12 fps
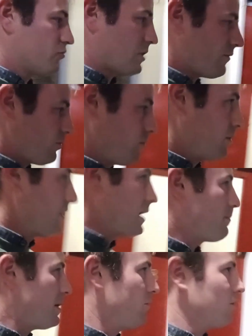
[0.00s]
travel and
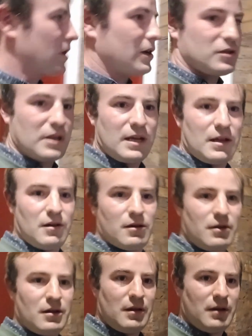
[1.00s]
get a better look. Actually, here look,
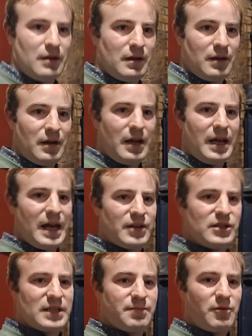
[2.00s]
and it
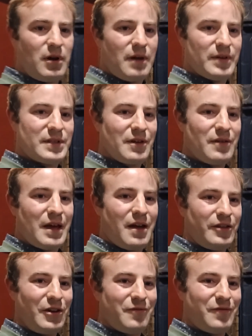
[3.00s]
actually says private. So yeah, I
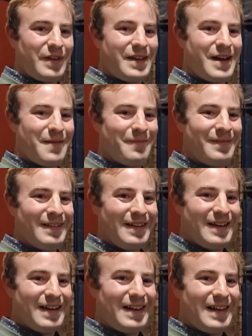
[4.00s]
don't think I'm
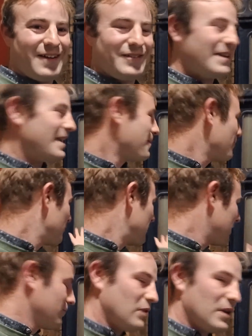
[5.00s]
allowed in there, but we
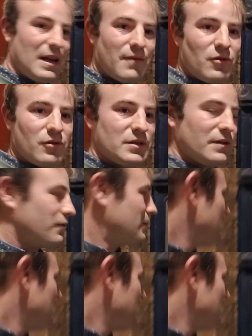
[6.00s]
can we can have a look at it from